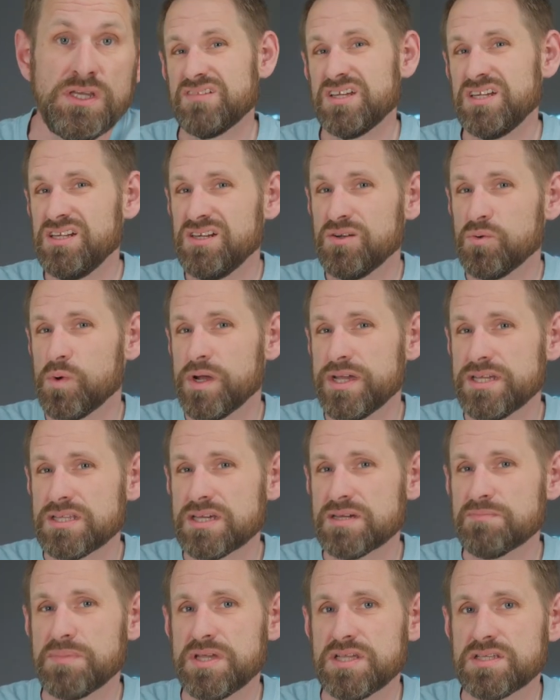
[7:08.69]
And in a way,
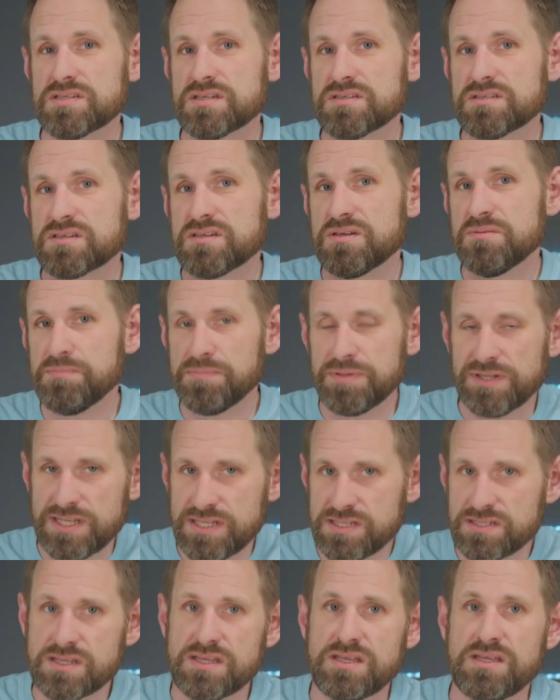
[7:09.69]
that makes us
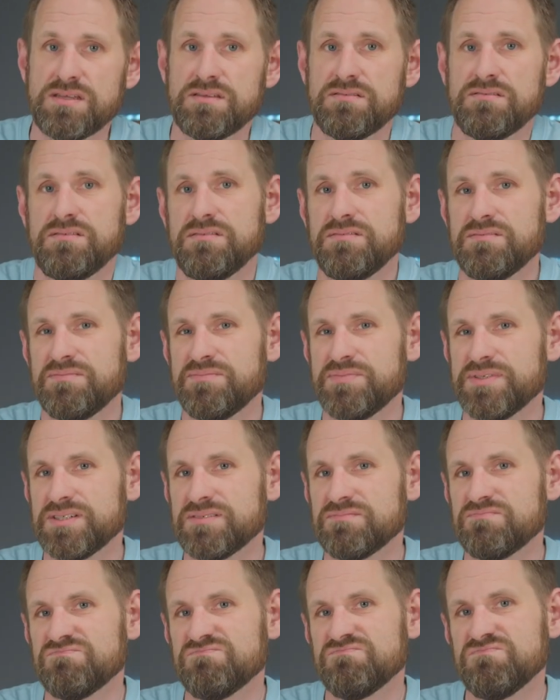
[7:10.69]
complicit,
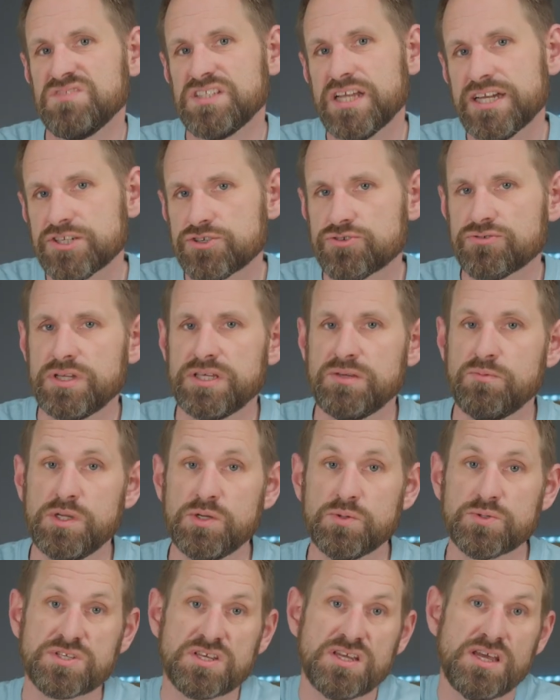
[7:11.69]
but naturally,
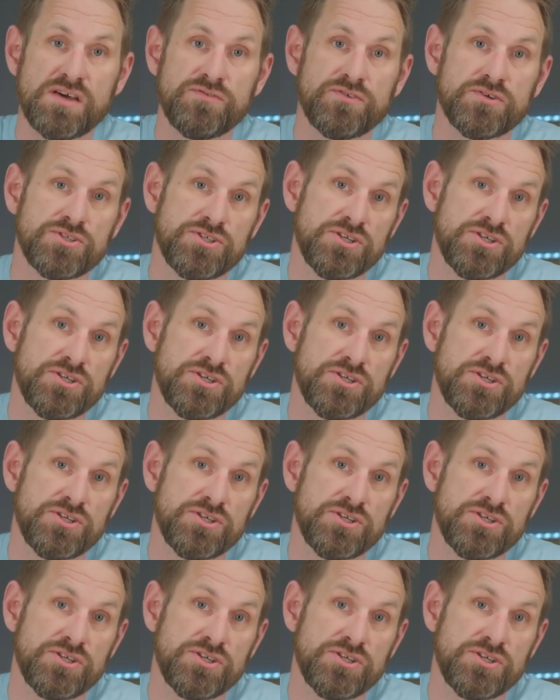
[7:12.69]
we also have our